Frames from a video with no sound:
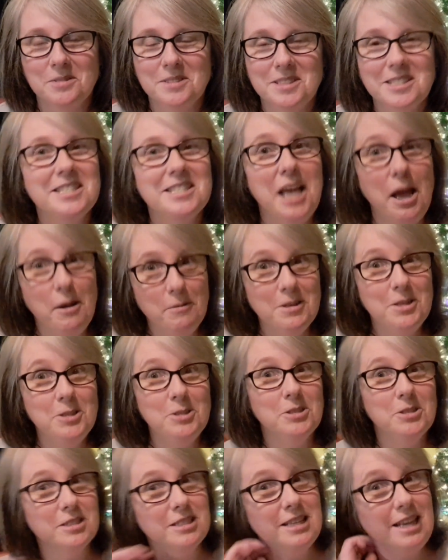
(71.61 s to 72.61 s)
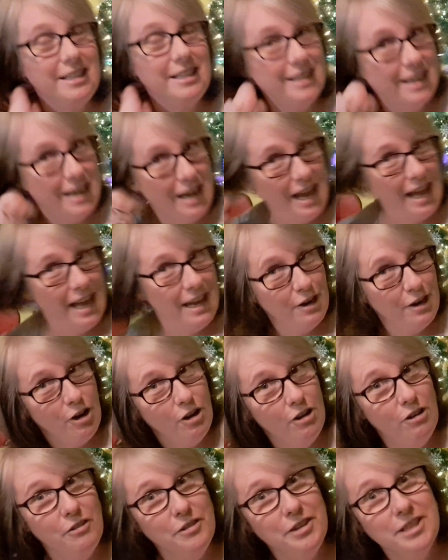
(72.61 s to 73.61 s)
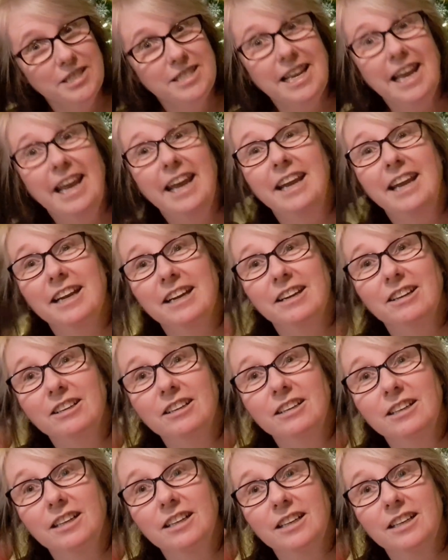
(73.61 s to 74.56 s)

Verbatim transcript: Does that what it looks like, that I had all this hair?